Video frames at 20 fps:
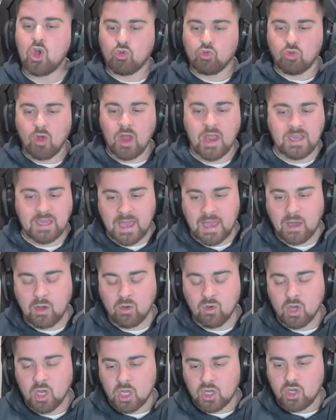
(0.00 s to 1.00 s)
Right
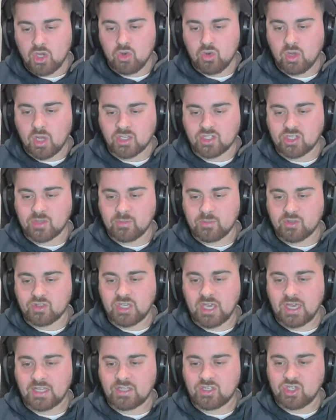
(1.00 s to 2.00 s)
now, new customers
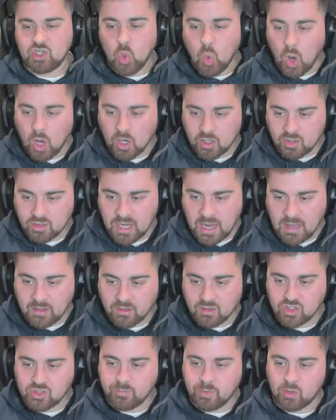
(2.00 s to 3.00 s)
get
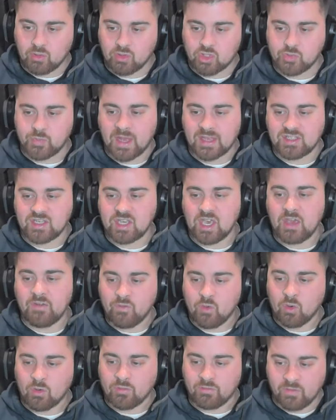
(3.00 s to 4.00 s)
$200 in bonus bets
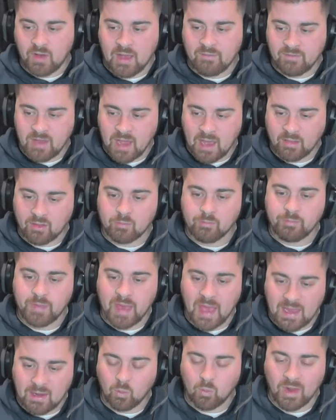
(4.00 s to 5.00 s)
if your $5
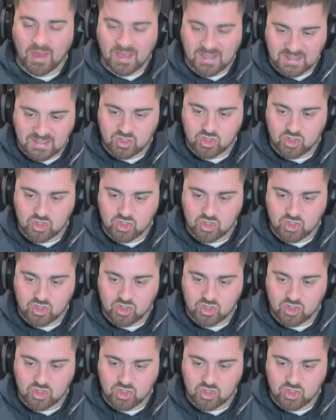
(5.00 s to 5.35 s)
bet wins.